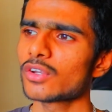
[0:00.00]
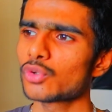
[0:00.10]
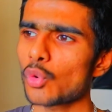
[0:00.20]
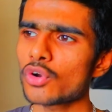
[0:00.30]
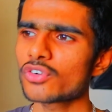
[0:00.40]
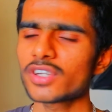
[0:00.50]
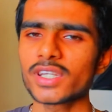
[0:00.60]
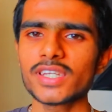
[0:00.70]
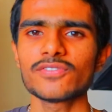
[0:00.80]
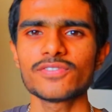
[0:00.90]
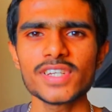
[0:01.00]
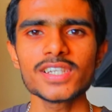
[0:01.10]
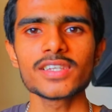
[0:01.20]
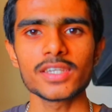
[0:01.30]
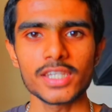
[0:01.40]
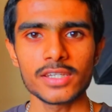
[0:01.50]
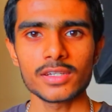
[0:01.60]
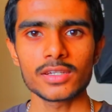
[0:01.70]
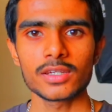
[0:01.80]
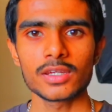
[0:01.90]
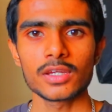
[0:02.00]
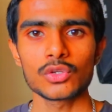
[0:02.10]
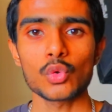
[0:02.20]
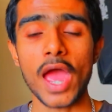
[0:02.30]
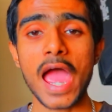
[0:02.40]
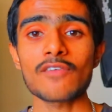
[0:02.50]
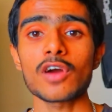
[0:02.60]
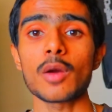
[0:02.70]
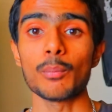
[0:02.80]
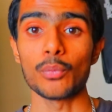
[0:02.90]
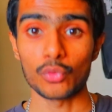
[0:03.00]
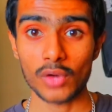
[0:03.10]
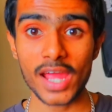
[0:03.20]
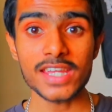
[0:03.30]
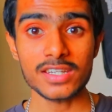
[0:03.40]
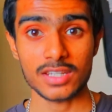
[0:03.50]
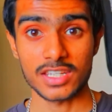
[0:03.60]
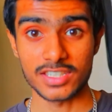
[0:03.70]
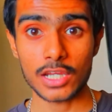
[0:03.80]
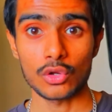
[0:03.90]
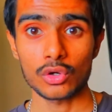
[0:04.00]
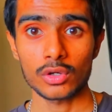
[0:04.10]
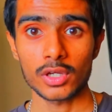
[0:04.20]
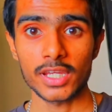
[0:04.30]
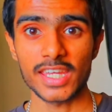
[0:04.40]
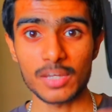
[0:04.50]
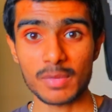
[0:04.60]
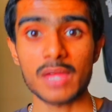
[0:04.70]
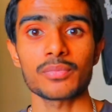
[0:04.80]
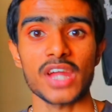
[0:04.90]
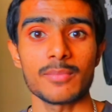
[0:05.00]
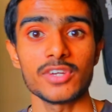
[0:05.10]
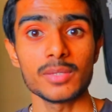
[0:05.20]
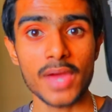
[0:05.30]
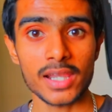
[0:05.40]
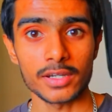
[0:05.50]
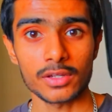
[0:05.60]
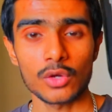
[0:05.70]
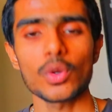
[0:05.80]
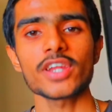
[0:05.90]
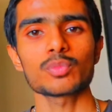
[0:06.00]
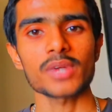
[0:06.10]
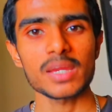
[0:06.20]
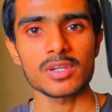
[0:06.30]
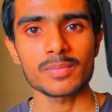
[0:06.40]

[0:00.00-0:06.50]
don't really feel the need to have a bright yellow in my primary palette. What is primary